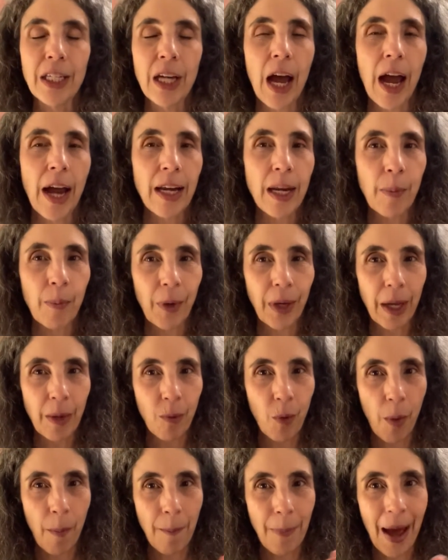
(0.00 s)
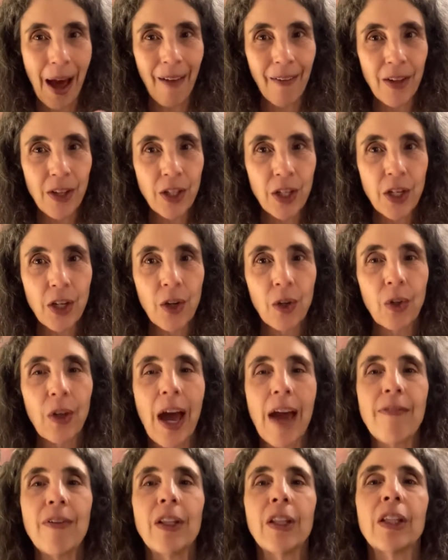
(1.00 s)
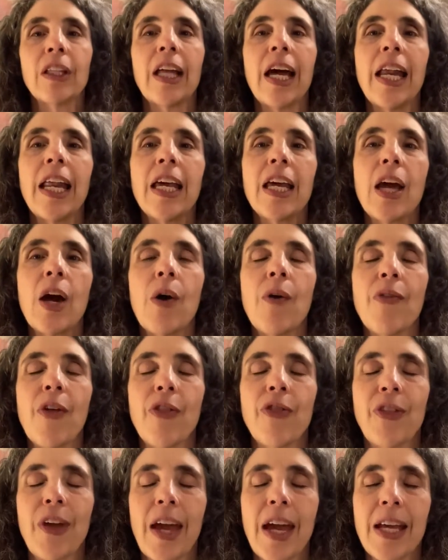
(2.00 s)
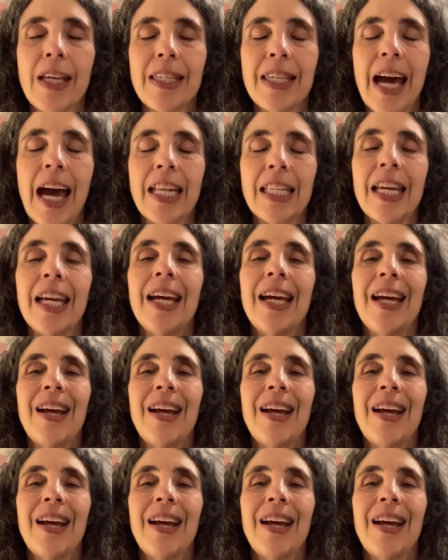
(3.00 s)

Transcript: time to bring in more balance in your life and letting go of the things that